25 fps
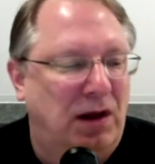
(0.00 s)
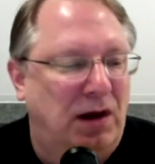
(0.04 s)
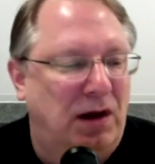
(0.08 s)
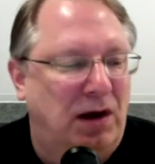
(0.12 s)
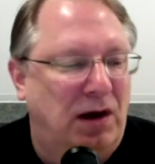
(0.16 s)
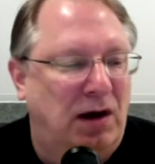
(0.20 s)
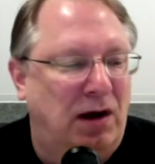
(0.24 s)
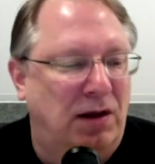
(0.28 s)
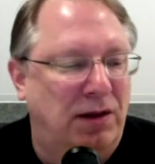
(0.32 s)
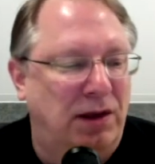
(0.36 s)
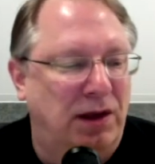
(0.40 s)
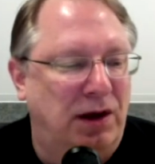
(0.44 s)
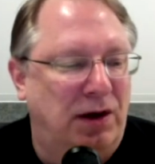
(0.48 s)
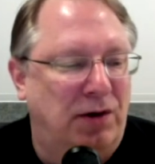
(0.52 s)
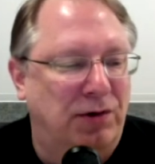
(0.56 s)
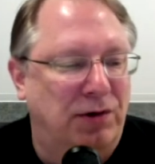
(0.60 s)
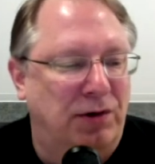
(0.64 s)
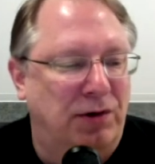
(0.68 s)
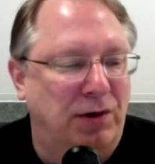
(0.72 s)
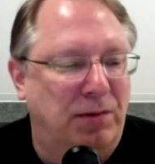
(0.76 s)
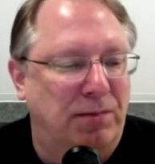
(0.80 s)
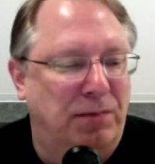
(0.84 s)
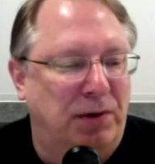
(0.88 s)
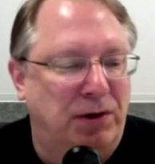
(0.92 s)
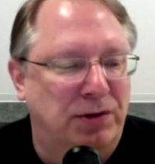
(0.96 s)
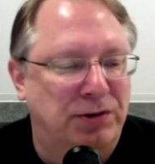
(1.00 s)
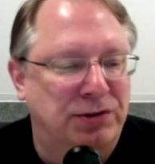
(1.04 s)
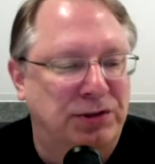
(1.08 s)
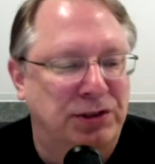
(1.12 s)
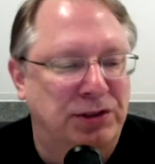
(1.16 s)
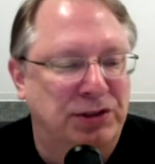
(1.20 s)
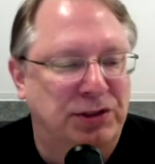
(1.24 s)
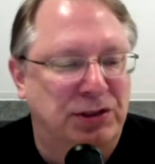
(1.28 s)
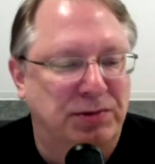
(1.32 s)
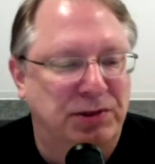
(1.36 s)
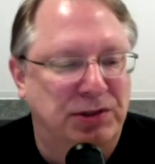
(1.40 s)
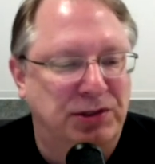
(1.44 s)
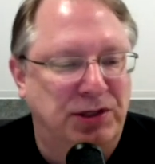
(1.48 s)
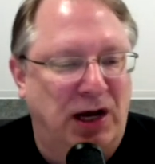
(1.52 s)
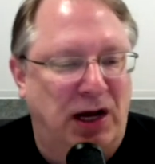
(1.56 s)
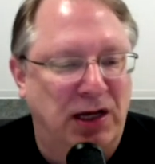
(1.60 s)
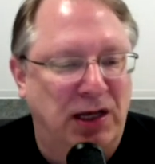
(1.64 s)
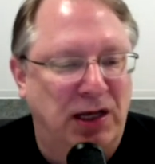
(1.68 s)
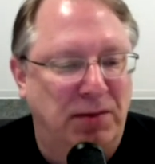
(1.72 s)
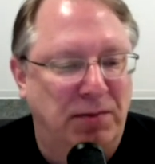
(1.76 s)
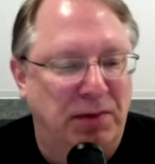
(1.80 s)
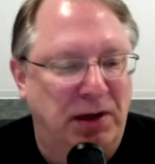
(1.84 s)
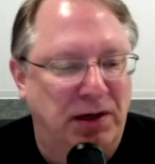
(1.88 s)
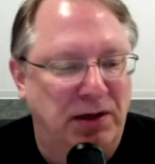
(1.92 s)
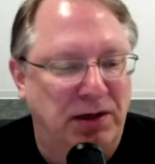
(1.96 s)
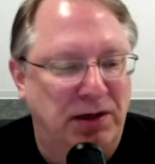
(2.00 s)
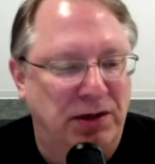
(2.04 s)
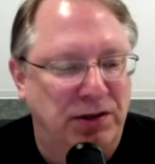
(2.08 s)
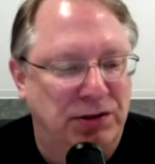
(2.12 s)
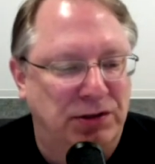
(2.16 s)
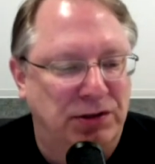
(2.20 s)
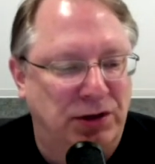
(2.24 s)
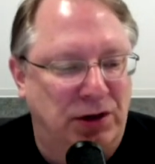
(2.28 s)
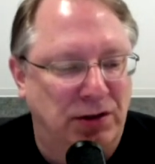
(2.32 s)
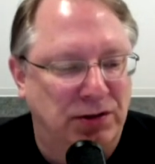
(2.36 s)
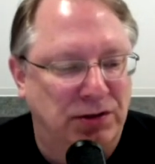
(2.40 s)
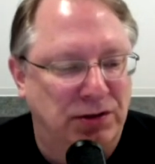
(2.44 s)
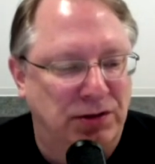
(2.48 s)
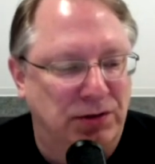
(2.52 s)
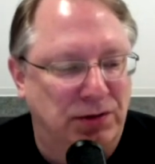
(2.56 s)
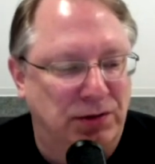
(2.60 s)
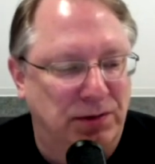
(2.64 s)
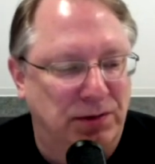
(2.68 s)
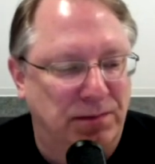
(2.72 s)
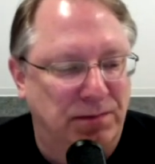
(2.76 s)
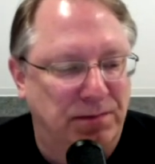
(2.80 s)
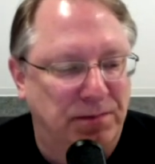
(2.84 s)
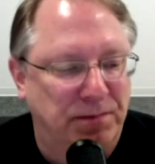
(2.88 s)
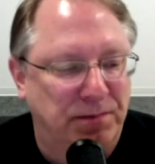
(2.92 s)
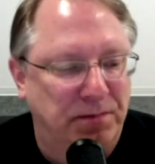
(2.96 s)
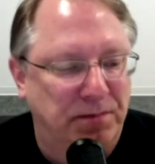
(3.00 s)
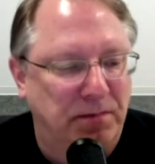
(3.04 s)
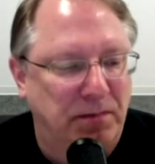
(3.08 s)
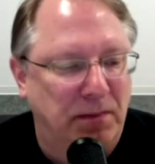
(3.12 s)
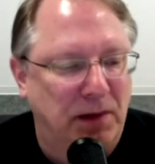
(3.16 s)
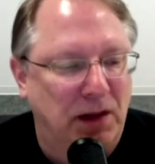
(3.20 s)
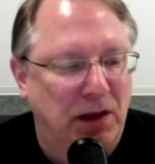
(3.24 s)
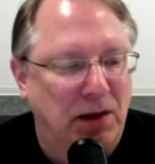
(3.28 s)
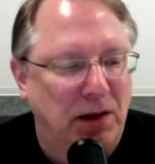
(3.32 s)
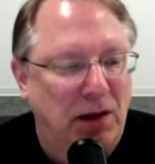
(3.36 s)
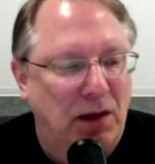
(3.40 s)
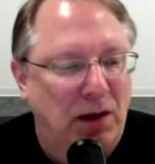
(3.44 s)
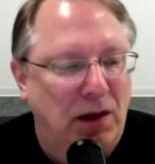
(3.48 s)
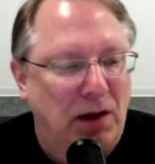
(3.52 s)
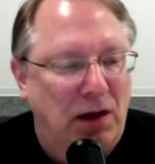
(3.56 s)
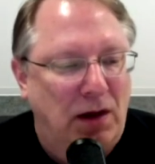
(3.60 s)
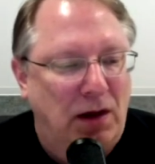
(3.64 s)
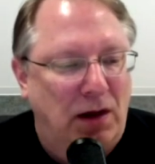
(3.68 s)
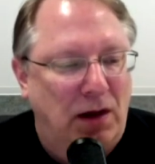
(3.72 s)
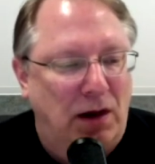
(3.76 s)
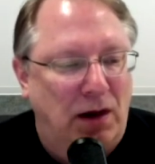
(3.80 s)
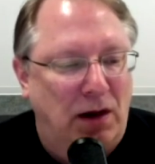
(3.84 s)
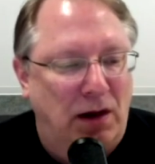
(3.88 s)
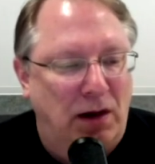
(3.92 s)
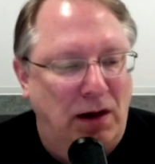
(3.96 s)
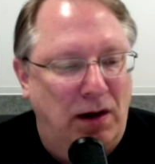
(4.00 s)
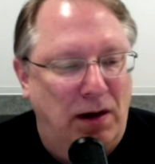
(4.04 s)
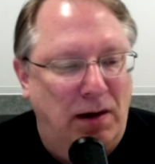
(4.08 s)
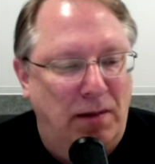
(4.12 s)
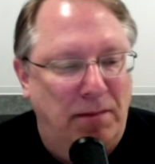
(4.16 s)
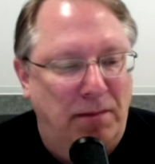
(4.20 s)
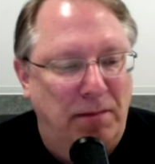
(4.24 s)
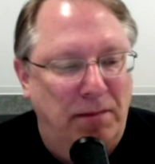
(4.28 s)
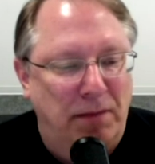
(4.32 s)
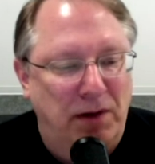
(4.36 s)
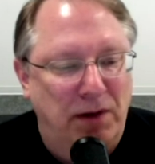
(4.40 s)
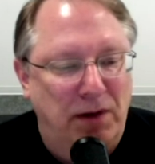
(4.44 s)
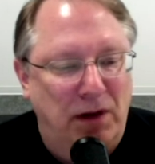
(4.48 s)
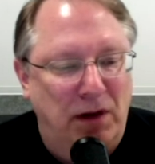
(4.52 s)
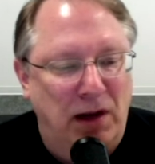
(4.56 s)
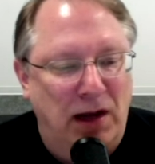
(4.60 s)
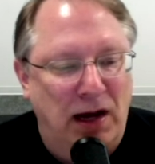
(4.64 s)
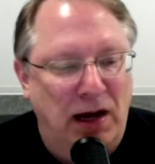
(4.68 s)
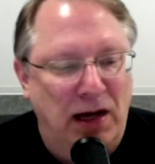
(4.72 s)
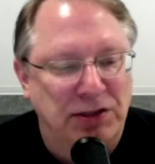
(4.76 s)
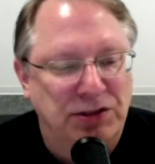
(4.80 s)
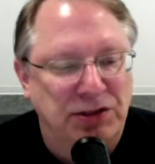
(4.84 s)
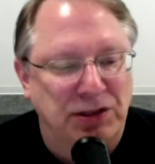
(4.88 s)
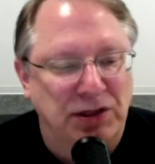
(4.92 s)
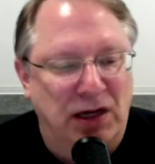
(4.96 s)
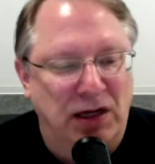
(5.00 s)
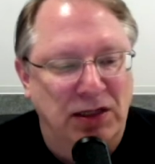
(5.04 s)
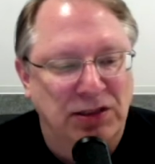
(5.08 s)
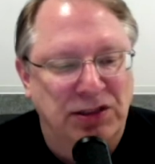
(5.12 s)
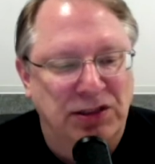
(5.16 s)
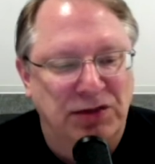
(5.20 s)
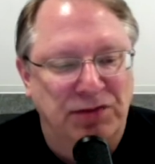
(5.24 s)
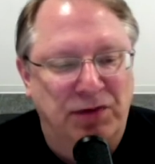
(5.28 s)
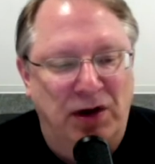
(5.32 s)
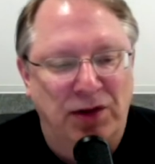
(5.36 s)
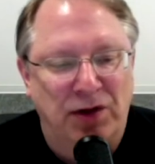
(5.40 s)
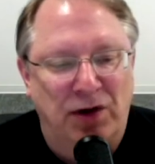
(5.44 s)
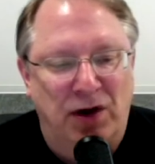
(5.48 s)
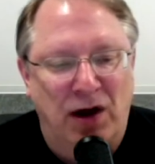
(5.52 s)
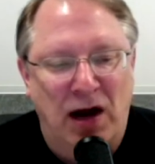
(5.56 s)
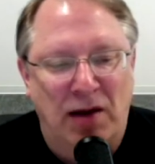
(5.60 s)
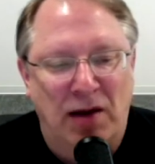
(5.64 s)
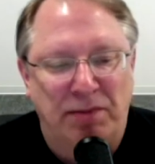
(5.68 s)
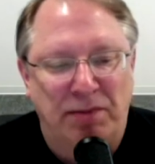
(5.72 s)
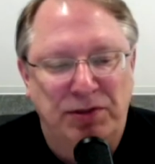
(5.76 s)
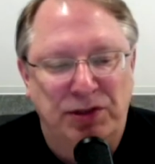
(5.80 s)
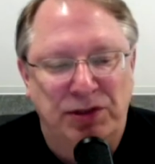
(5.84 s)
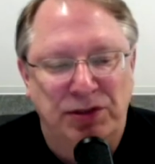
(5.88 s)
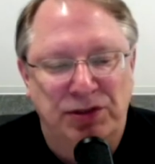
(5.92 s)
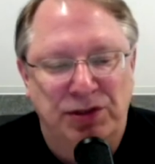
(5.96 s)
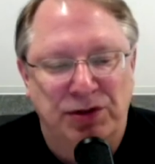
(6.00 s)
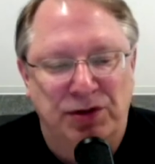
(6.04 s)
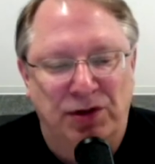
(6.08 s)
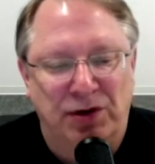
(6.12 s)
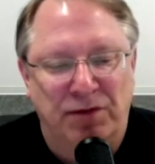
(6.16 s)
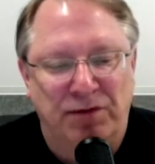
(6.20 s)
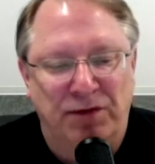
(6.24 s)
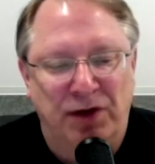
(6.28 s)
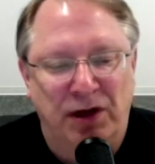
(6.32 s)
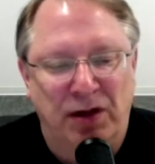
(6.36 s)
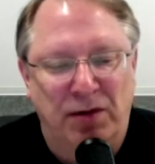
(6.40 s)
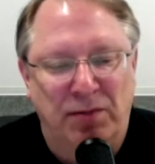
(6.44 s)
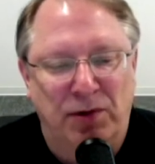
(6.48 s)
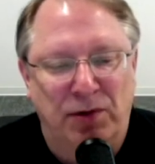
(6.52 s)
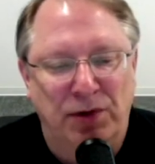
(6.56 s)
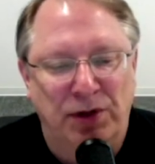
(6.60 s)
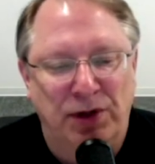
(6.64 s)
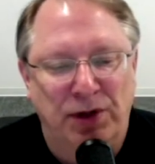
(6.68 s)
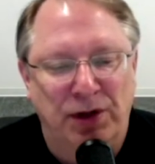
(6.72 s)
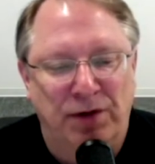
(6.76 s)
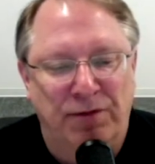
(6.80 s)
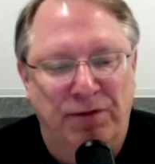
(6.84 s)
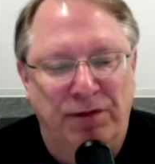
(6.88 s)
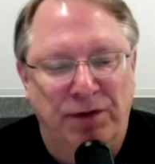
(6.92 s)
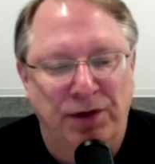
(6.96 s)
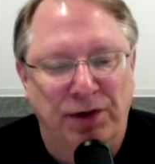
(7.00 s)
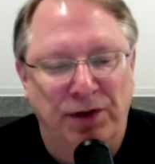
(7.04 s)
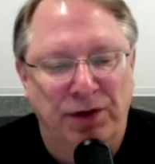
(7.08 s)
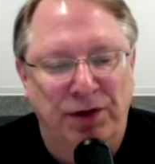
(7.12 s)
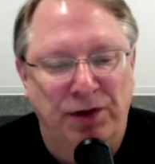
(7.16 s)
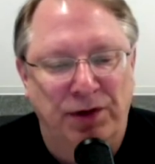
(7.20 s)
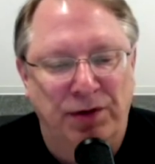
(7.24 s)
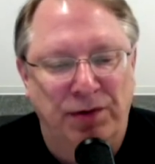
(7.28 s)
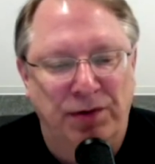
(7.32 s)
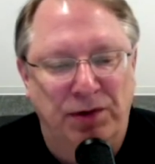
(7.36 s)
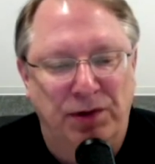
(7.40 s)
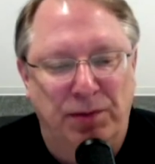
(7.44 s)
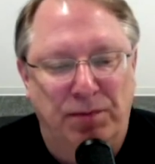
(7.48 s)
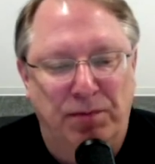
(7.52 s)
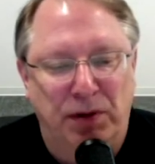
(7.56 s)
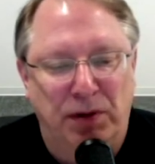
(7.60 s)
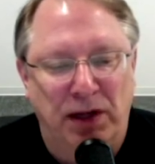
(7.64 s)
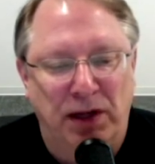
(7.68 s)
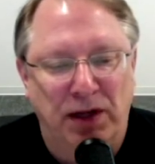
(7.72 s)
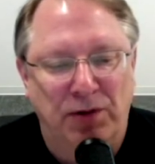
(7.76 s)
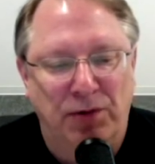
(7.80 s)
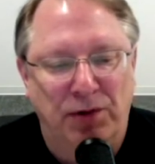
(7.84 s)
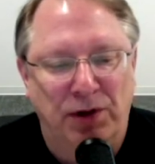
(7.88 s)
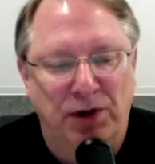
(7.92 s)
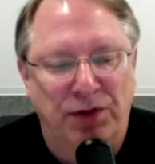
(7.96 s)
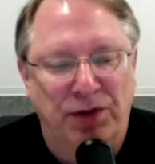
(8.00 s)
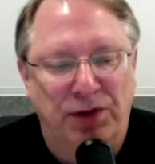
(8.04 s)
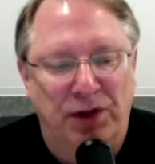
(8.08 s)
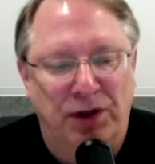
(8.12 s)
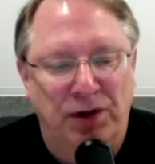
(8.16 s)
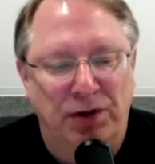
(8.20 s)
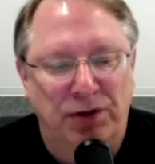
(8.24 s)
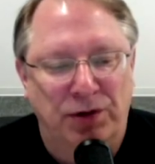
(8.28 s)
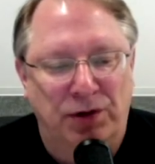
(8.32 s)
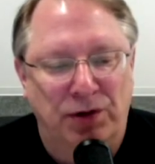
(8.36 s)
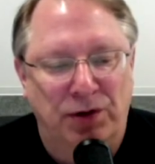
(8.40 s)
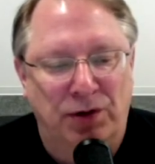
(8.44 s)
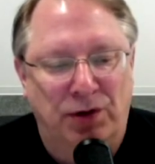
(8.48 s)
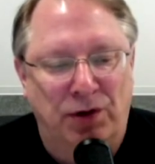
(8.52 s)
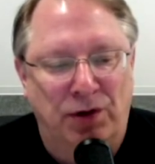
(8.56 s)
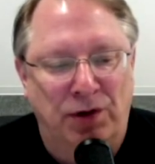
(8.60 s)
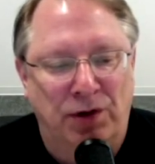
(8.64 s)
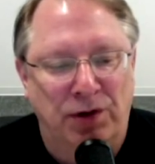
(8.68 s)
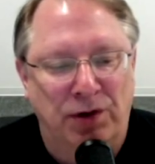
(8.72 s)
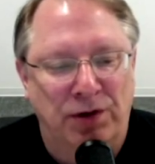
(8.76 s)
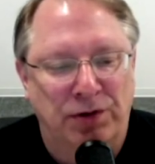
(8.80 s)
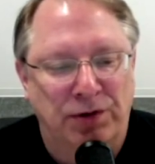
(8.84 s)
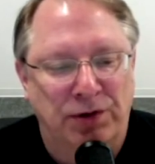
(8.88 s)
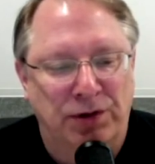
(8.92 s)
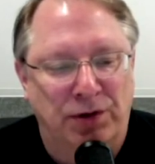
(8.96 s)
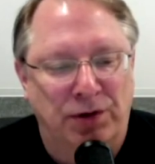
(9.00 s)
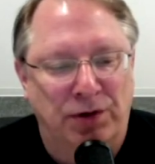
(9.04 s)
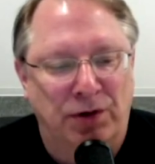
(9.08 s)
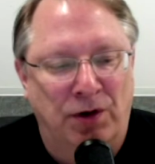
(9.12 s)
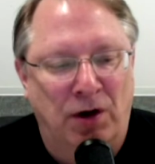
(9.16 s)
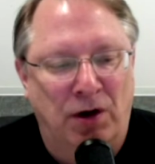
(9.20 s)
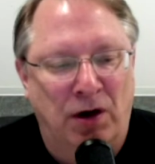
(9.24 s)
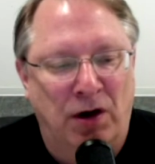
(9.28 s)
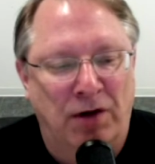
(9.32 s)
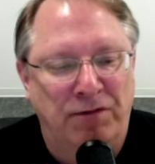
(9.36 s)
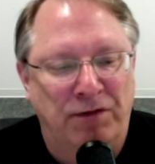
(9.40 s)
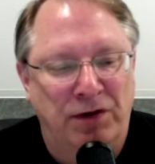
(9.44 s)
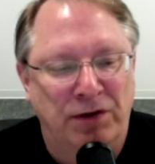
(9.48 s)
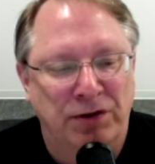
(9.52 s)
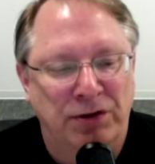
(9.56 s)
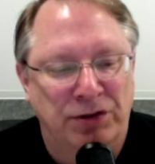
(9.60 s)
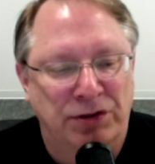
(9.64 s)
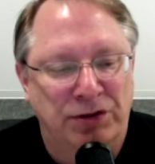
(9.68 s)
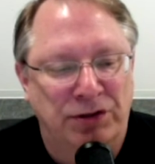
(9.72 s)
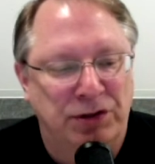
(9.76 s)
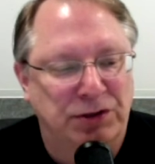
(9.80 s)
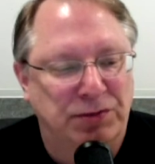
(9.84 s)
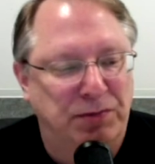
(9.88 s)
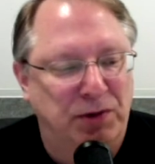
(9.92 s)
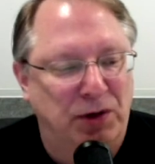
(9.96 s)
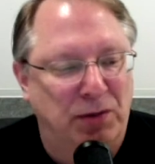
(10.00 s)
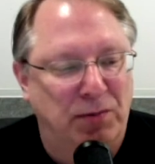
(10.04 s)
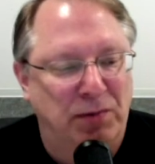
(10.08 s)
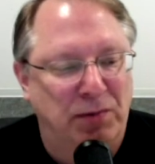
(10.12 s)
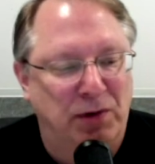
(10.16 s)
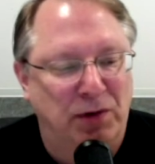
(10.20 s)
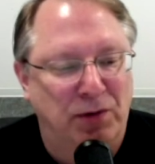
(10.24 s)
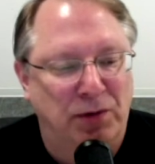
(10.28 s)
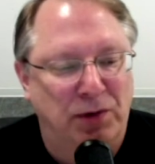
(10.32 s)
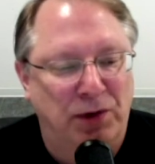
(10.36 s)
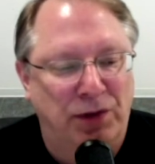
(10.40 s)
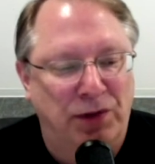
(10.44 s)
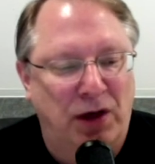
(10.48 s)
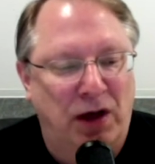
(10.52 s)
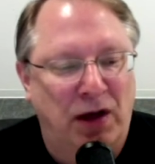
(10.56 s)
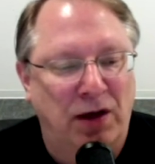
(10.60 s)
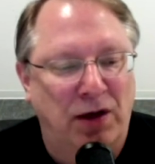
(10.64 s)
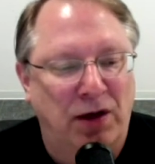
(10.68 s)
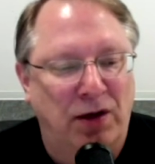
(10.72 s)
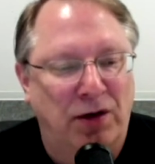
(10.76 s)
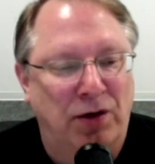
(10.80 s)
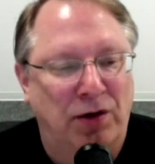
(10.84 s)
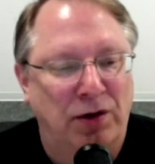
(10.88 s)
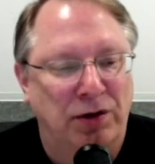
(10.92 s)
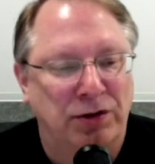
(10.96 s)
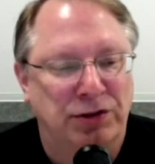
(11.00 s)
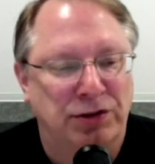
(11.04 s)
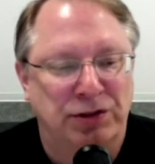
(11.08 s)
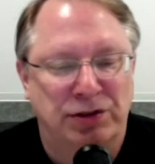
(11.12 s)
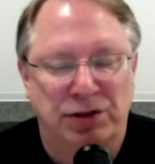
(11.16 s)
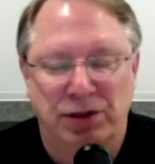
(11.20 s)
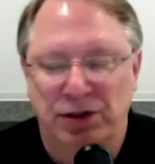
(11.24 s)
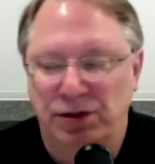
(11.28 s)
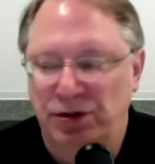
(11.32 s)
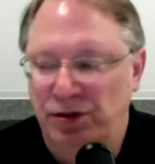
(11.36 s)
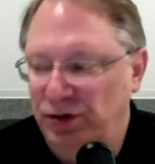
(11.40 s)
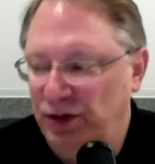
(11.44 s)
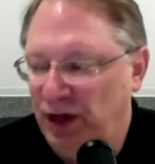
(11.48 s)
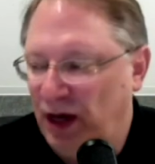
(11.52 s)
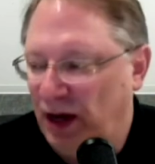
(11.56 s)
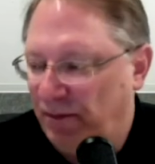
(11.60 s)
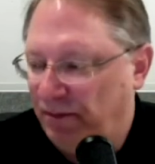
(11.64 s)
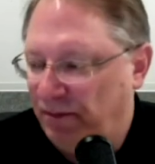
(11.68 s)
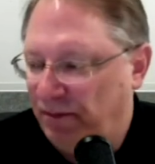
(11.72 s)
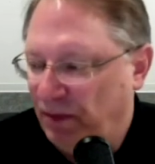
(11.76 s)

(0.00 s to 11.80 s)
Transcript: Uh, the elder impulse system is documented in ChartSchool. Um, lots and lots of other options that are available here for you to, to play with and turn on and turn off and just experiment with. I encourage you to do that.